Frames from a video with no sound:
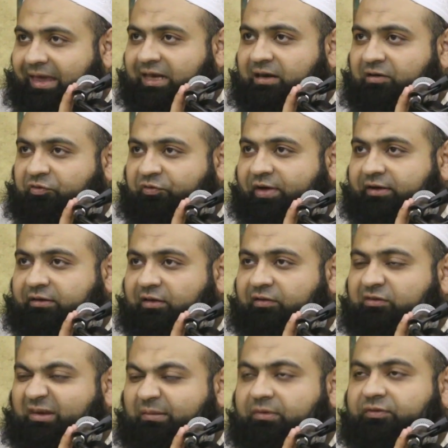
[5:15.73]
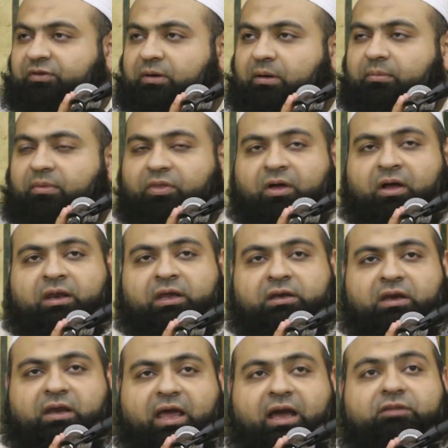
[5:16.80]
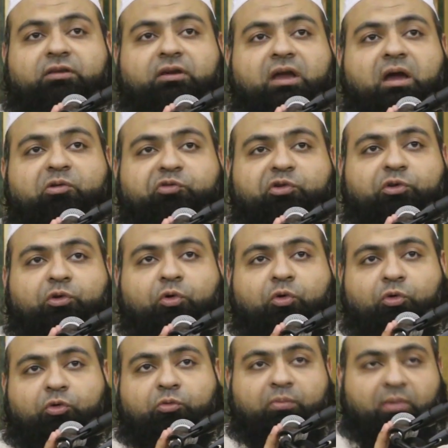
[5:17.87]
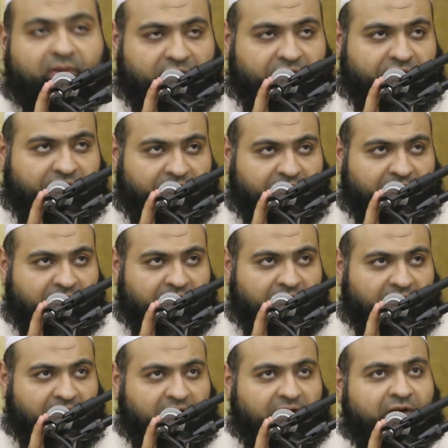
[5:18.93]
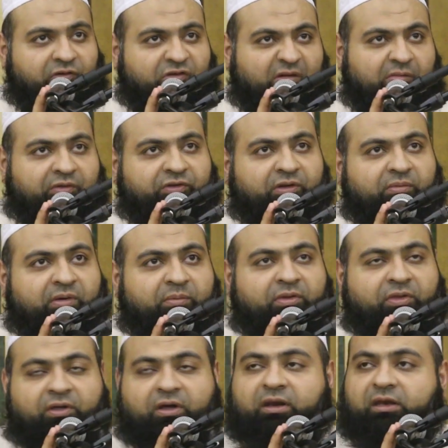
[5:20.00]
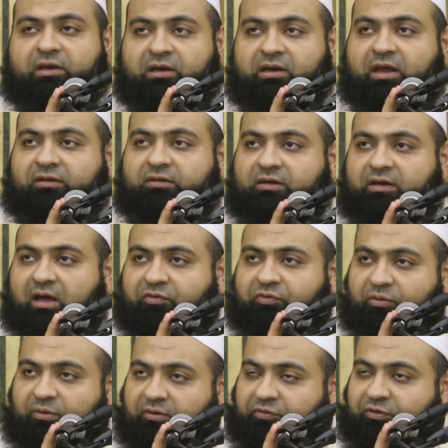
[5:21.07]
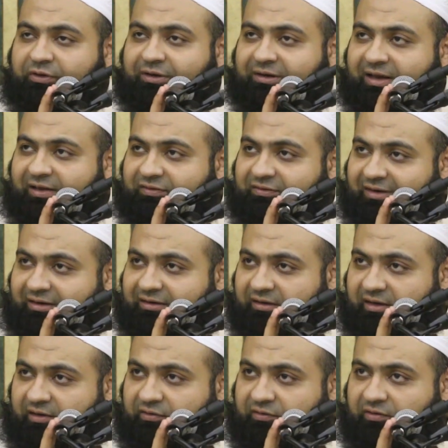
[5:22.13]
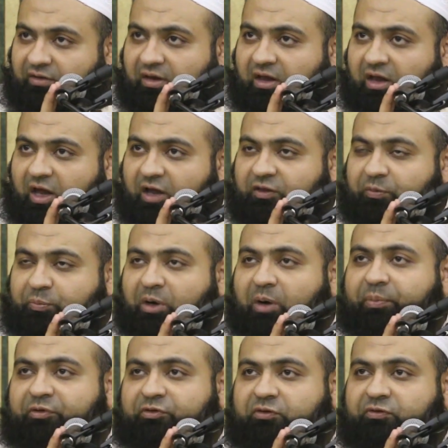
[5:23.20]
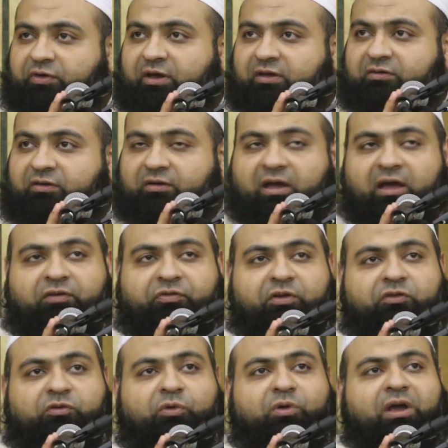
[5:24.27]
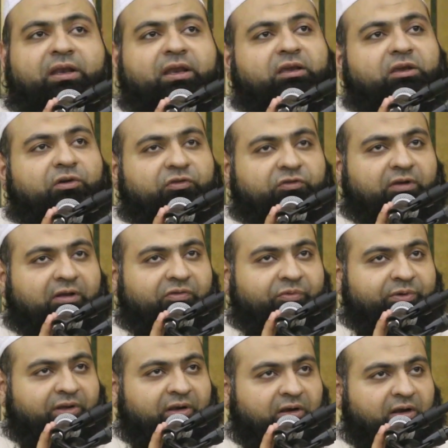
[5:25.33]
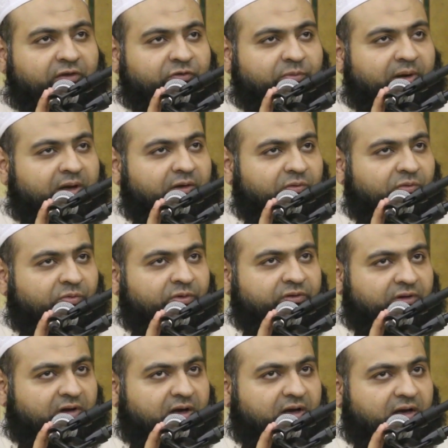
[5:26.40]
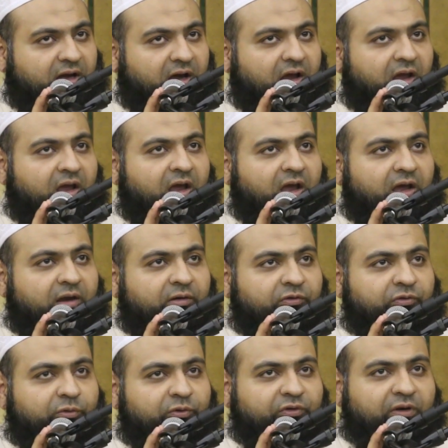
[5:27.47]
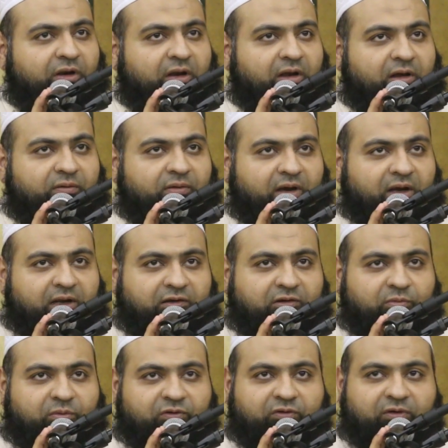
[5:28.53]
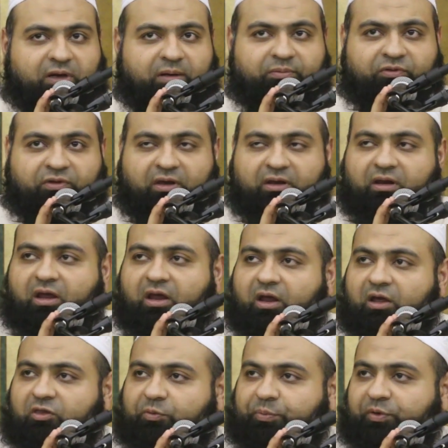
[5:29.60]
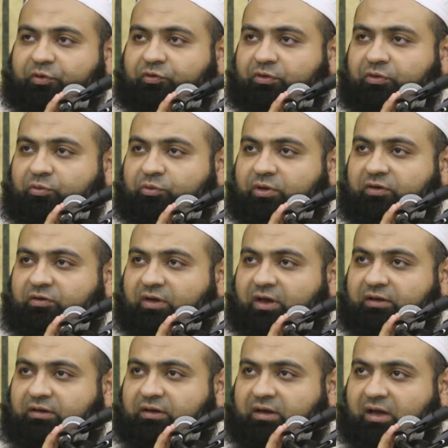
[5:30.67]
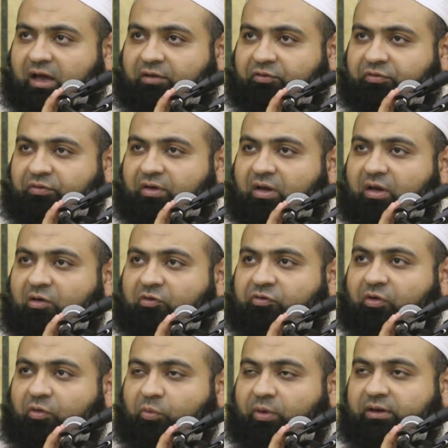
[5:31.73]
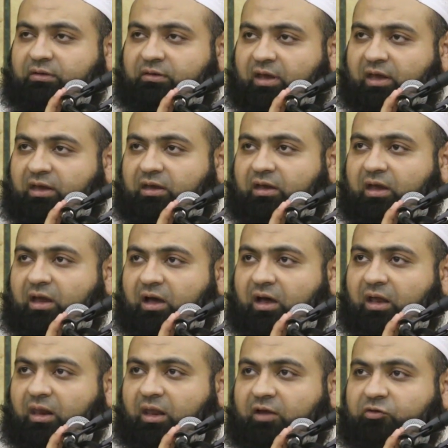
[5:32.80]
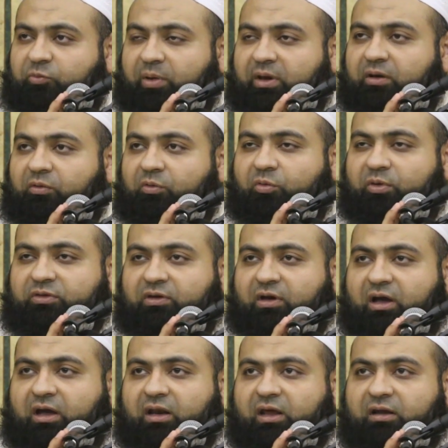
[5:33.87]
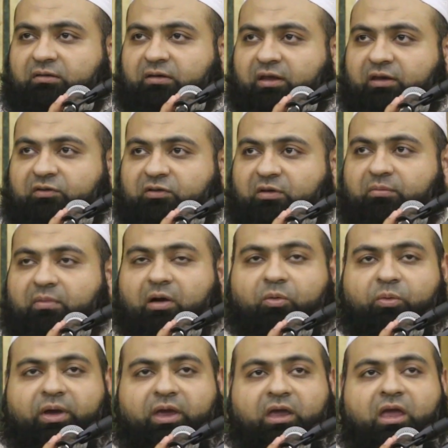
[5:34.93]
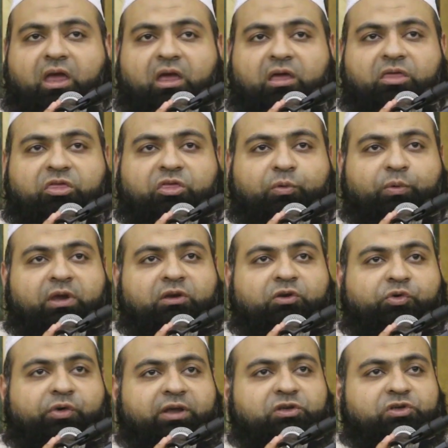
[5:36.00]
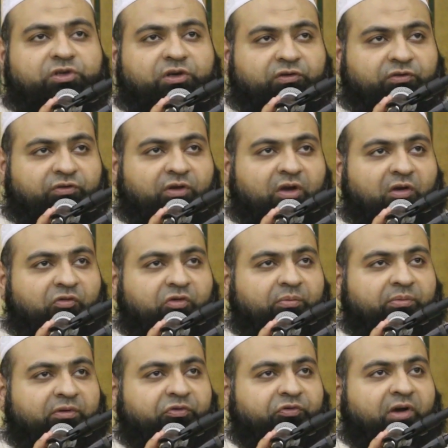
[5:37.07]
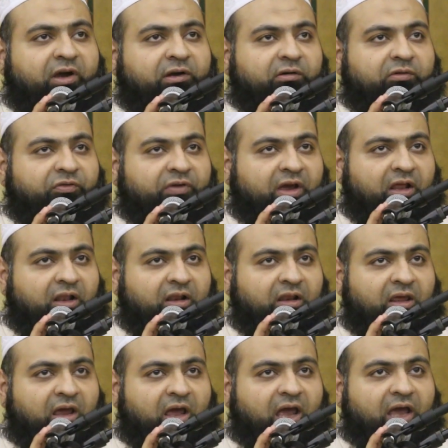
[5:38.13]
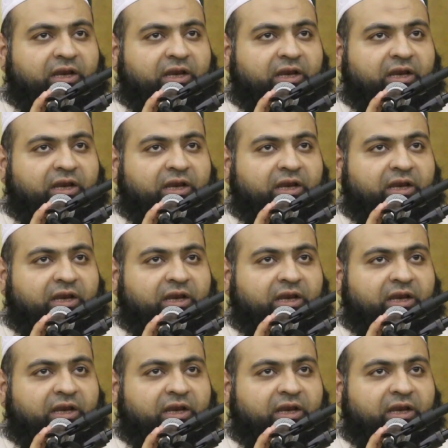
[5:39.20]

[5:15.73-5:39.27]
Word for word: And in fact, in some of the Ramadan, he did atikaf for the whole month. And in some of the Ramadan, he did atikaf only for the last 10 days. And the purpose of atikaf is to connect yourself with Allah subhanahu wa ta'ala. And Rasul sallallahu alayhi said, the person who does atikaf for one day, Allah subhanahu wa ta'ala takes him away three trenches from the fire of hell.